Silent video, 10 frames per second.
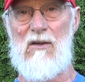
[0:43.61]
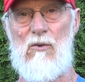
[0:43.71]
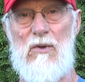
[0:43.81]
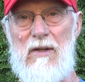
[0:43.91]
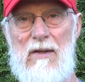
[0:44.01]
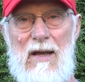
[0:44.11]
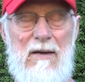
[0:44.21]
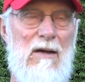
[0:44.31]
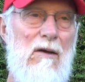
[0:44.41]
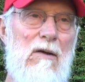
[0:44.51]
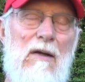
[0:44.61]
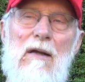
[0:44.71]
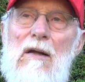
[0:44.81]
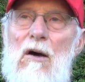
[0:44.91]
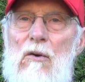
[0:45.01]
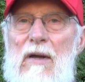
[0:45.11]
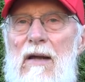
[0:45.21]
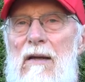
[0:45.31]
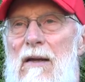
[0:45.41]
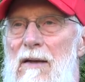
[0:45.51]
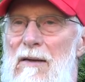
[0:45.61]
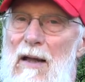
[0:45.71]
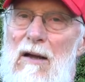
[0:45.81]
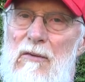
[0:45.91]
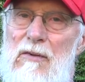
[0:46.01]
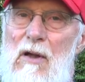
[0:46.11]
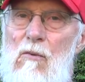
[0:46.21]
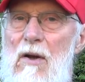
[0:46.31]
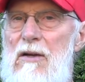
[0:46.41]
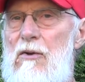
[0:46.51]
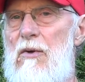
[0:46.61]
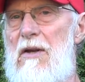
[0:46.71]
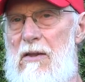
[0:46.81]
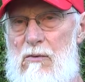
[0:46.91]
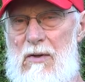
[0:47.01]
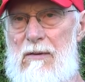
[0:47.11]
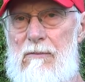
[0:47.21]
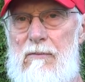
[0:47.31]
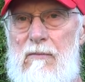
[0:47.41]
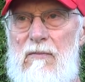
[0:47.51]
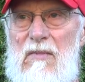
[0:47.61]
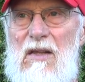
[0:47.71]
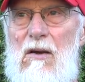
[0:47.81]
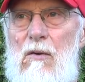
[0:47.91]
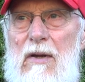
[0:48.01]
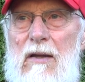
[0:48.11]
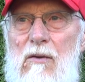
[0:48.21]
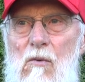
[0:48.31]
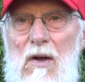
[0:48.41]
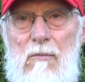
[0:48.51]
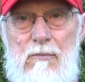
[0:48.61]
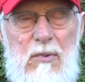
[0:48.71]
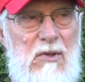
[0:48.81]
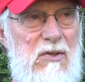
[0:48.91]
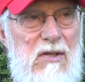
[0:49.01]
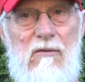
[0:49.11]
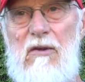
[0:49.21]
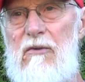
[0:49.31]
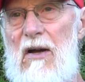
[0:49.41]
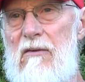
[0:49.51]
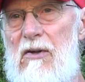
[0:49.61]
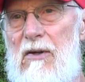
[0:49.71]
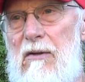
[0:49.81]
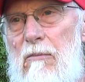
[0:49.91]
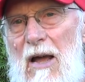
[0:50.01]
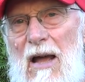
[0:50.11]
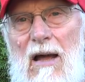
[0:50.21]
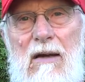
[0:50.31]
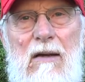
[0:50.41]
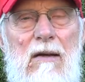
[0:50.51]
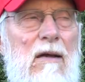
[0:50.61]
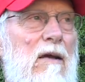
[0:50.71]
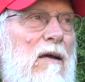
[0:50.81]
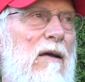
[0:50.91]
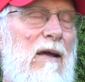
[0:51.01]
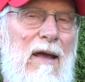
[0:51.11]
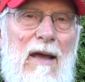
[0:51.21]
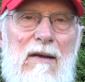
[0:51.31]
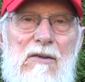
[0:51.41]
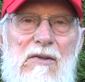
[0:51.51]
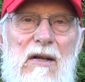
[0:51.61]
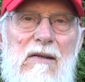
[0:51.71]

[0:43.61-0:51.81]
go into that now. Okay, now they want to do another one. Okay, they want to put the 7,500 back, and instead of